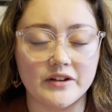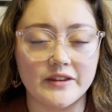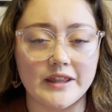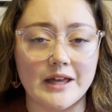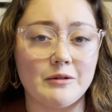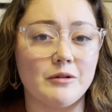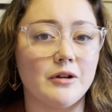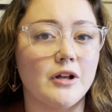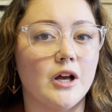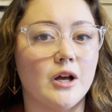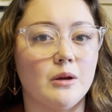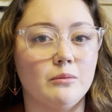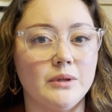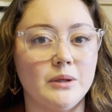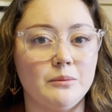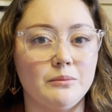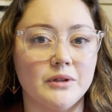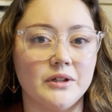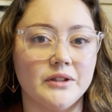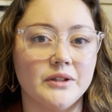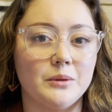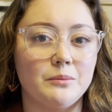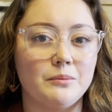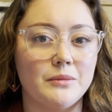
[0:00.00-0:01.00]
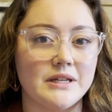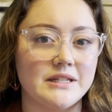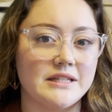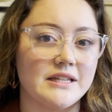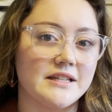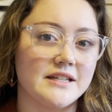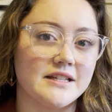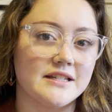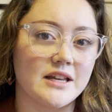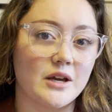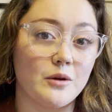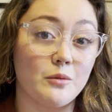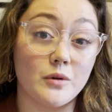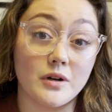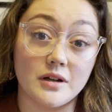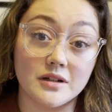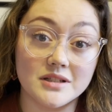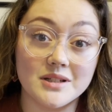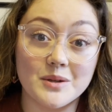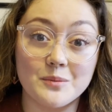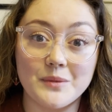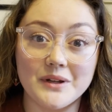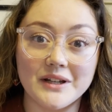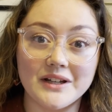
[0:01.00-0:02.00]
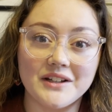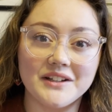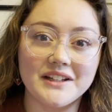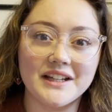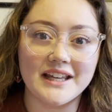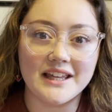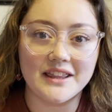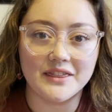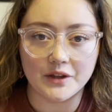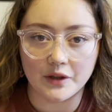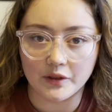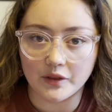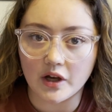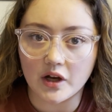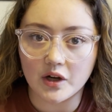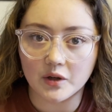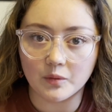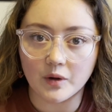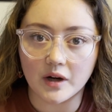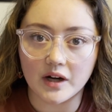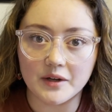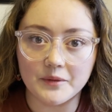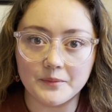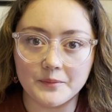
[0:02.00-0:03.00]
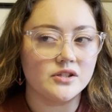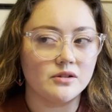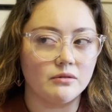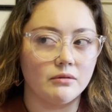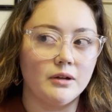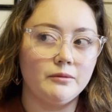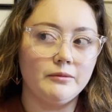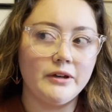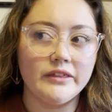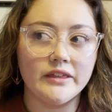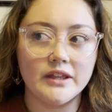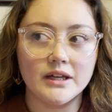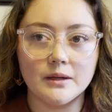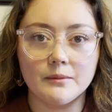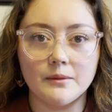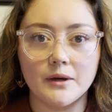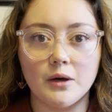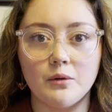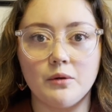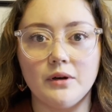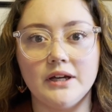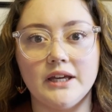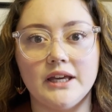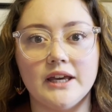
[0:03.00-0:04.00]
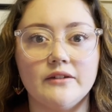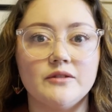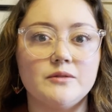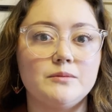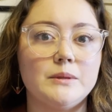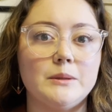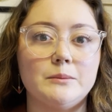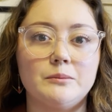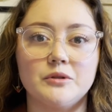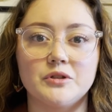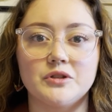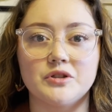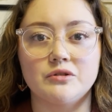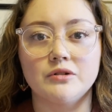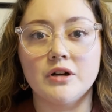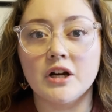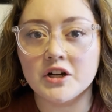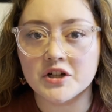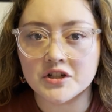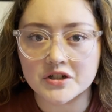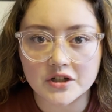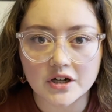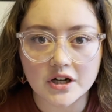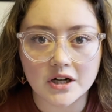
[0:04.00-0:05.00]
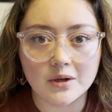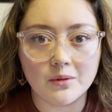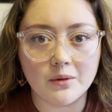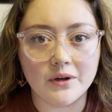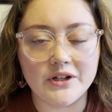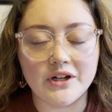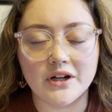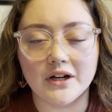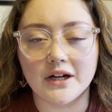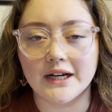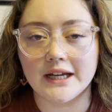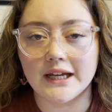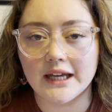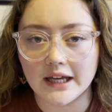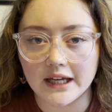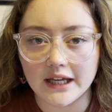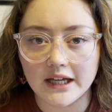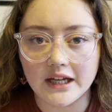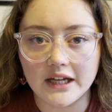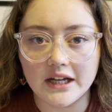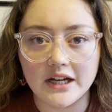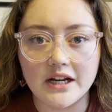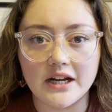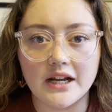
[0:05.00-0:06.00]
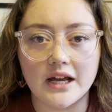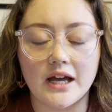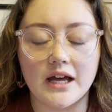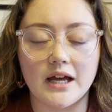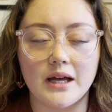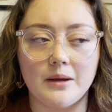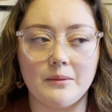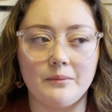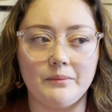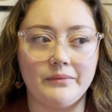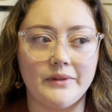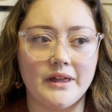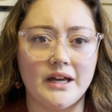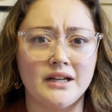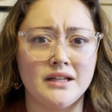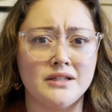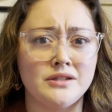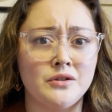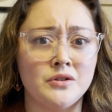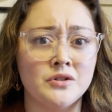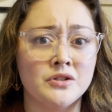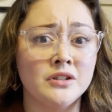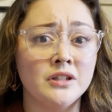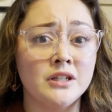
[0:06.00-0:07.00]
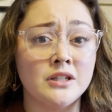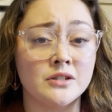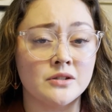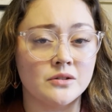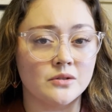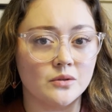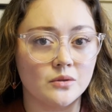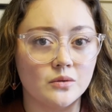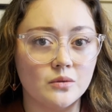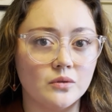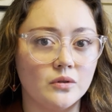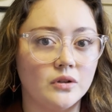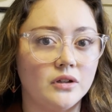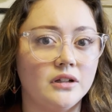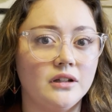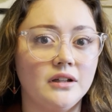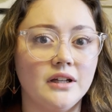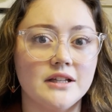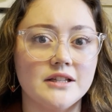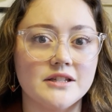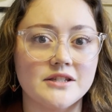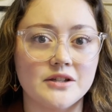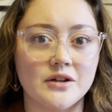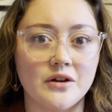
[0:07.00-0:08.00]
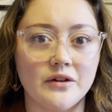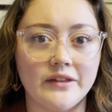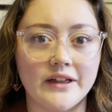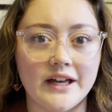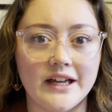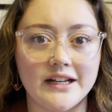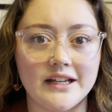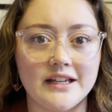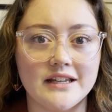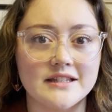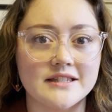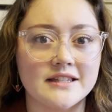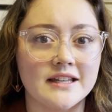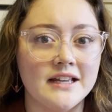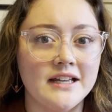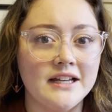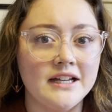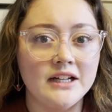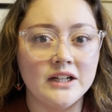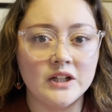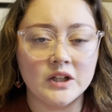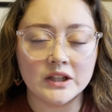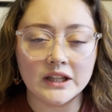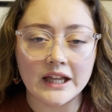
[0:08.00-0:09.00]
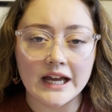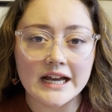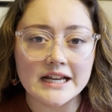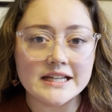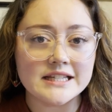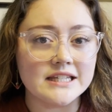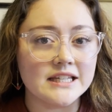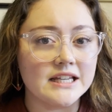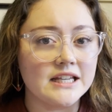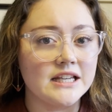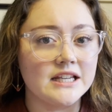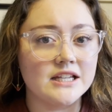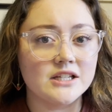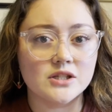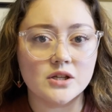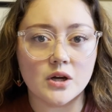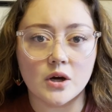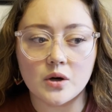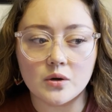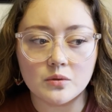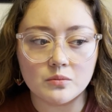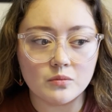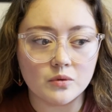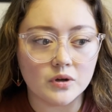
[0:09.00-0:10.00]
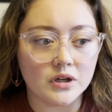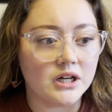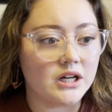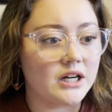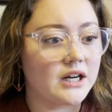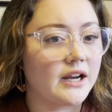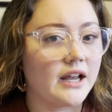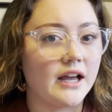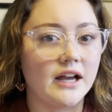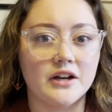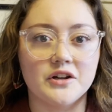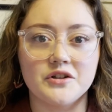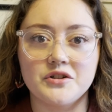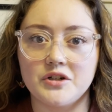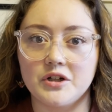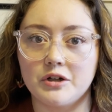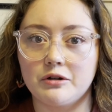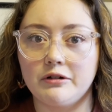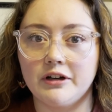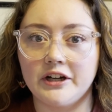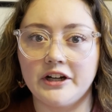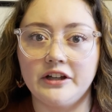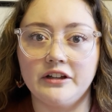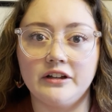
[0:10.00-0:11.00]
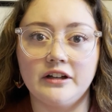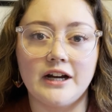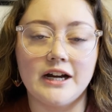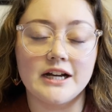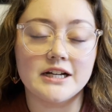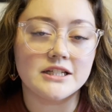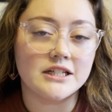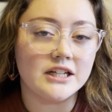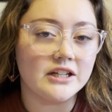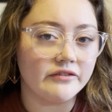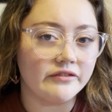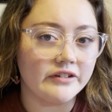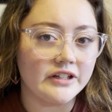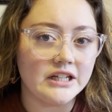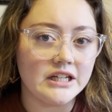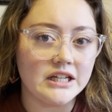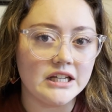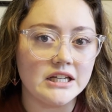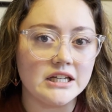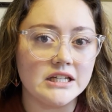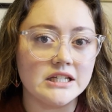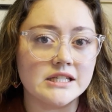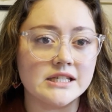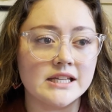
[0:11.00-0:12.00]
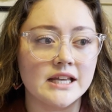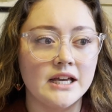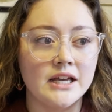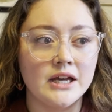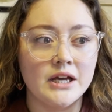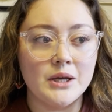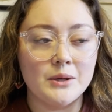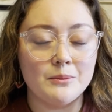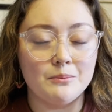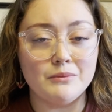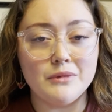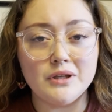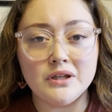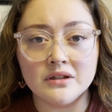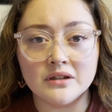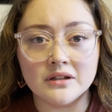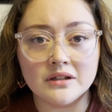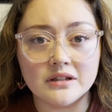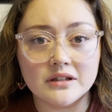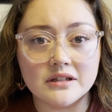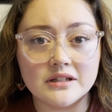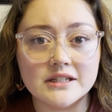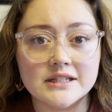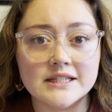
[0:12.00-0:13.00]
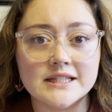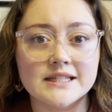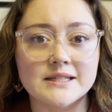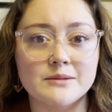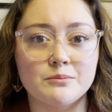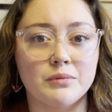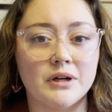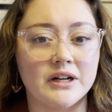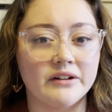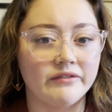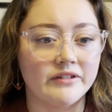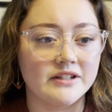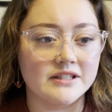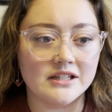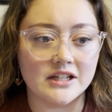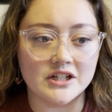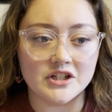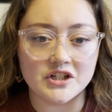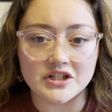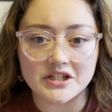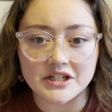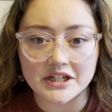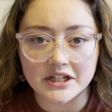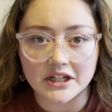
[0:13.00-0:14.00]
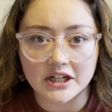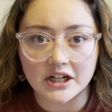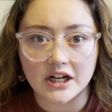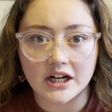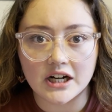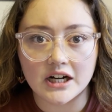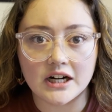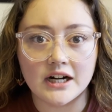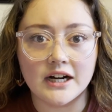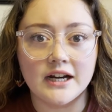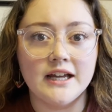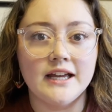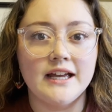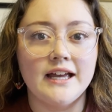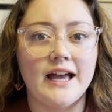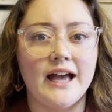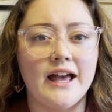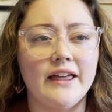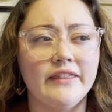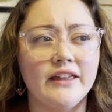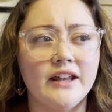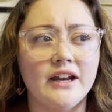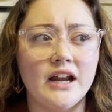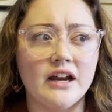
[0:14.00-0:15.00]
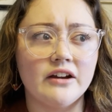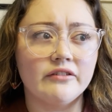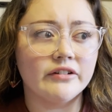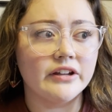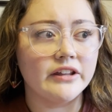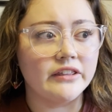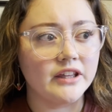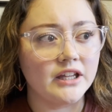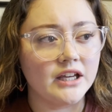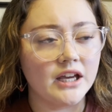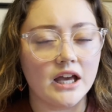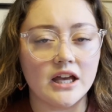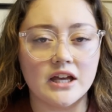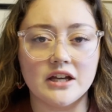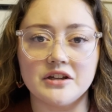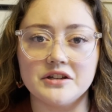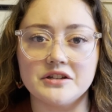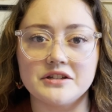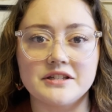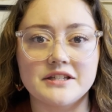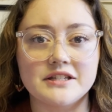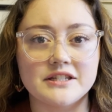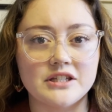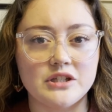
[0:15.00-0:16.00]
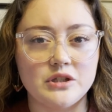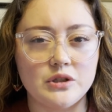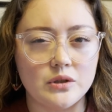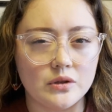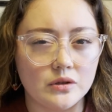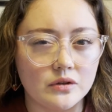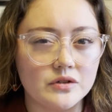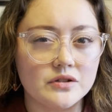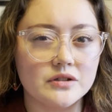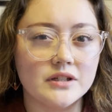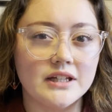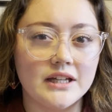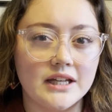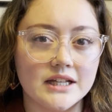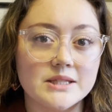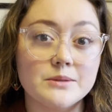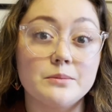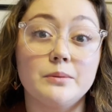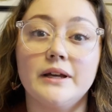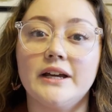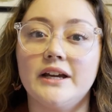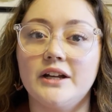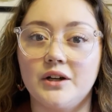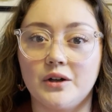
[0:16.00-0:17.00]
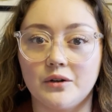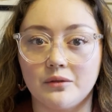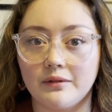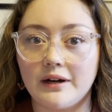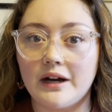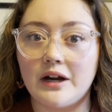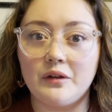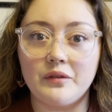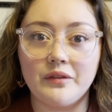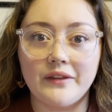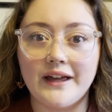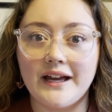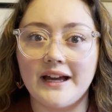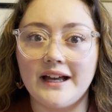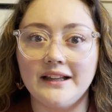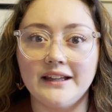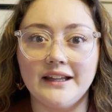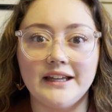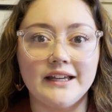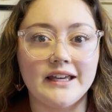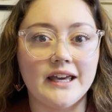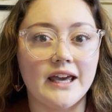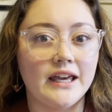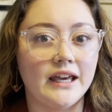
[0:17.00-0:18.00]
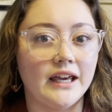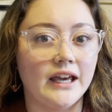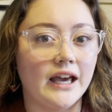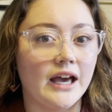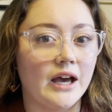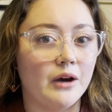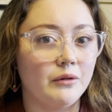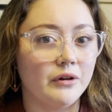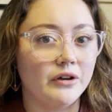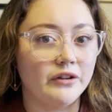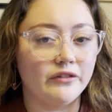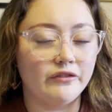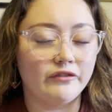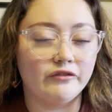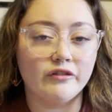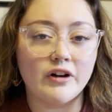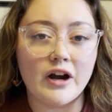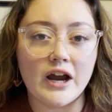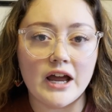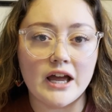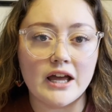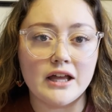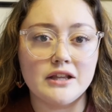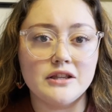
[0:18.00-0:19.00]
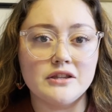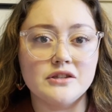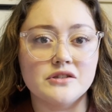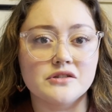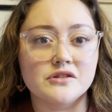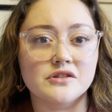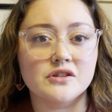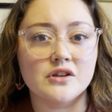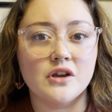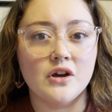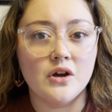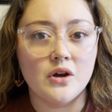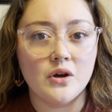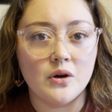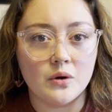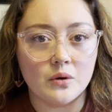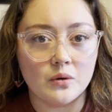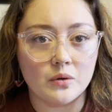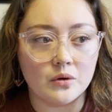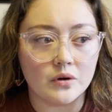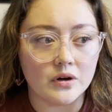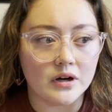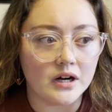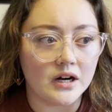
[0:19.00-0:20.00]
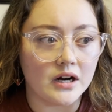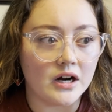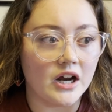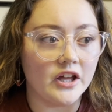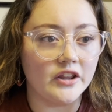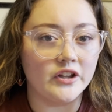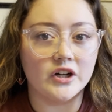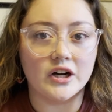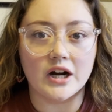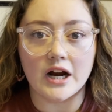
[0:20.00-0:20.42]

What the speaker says: that will help me build the businesses I want to build in the long run. So when we think about what gives people structure when you're a kid, that is usually school. And so that is classes, homework, extracurricular activities, meals, breakfast, lunch, dinner, and then everything else usually gets planned around that, like hanging out with friends or other